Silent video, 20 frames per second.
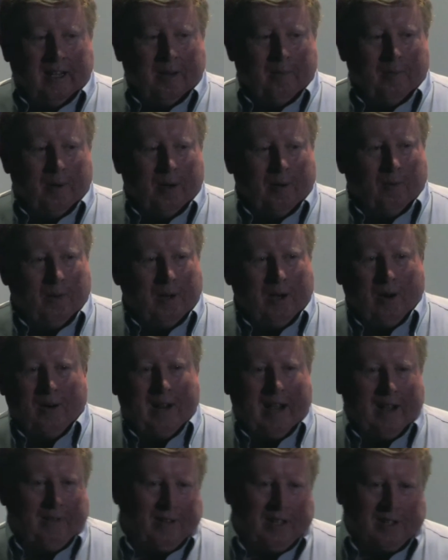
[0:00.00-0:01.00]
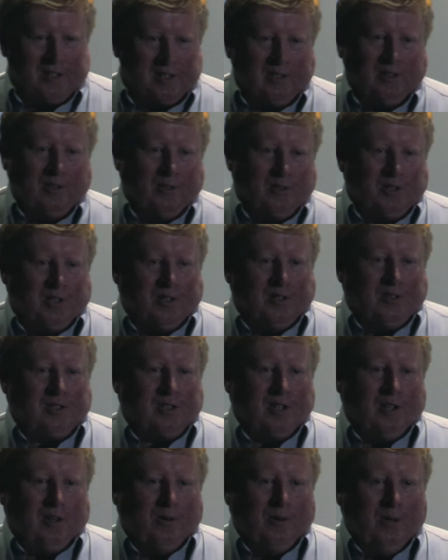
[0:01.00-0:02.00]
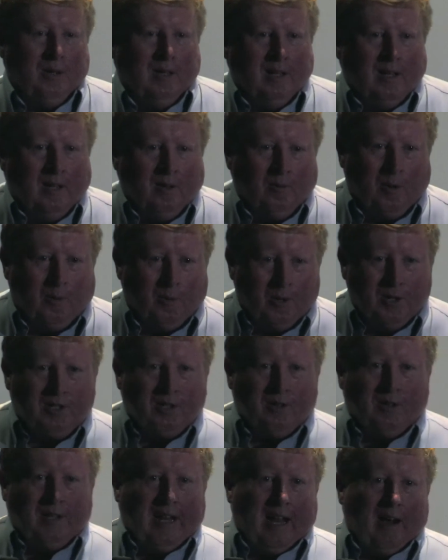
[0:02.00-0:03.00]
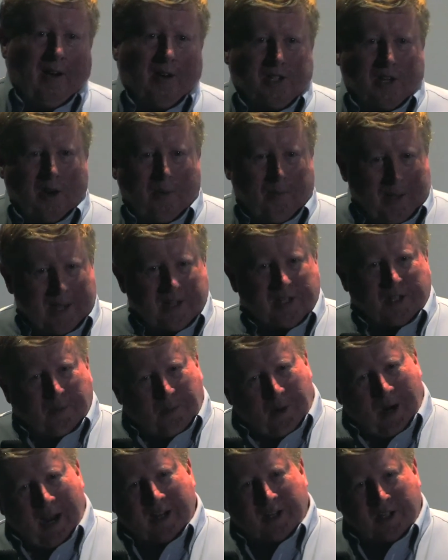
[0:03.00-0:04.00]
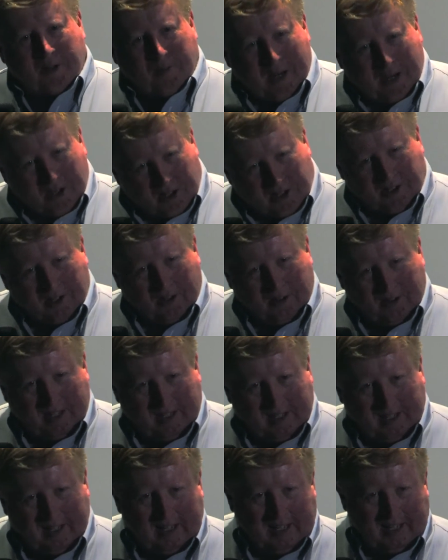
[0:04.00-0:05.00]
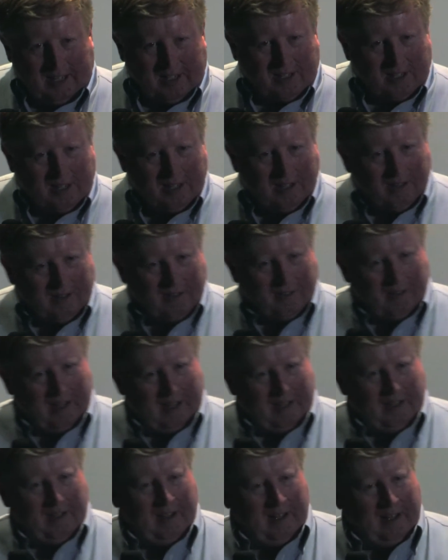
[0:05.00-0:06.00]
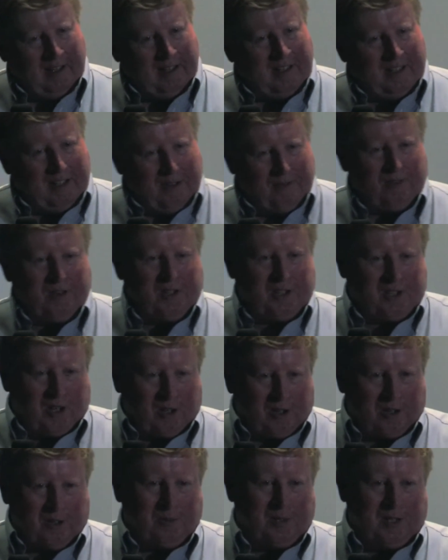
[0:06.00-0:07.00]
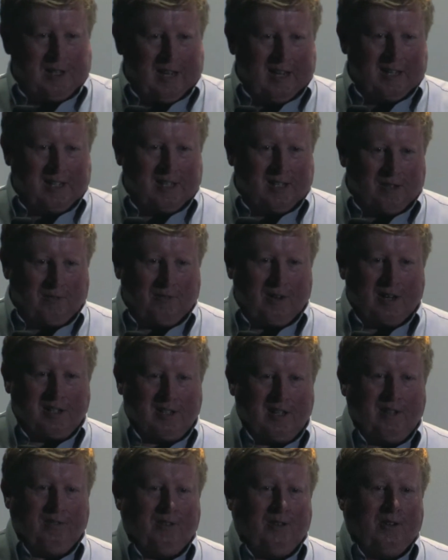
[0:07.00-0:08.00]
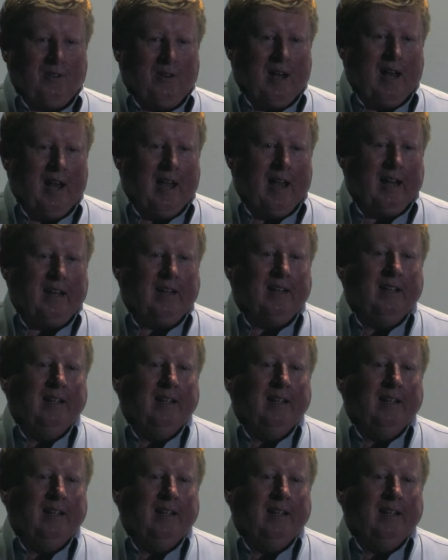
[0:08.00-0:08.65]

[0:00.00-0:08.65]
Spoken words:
but we don't have that solution. So what we're doing now is our best approximation ODTs in the different circumstances of Rec. 709